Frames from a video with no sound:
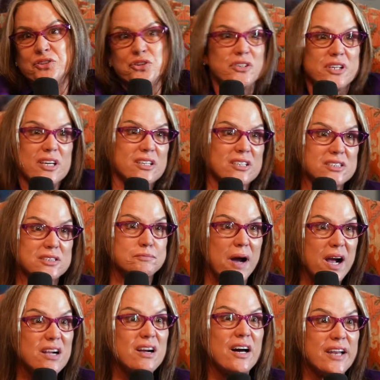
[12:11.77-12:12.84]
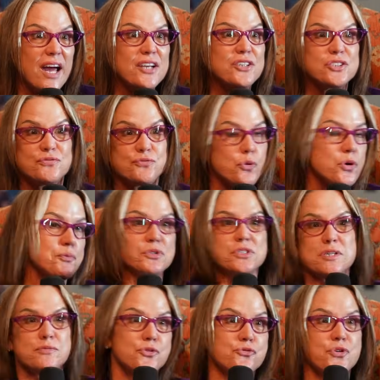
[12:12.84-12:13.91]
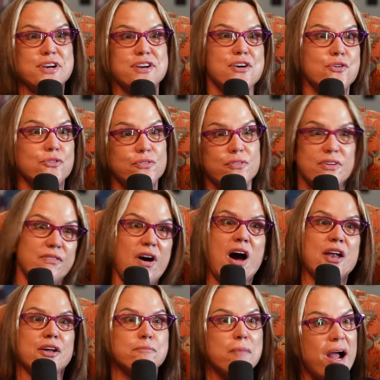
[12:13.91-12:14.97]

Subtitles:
doing it because, by God, I just 40% of Reno, Nevada.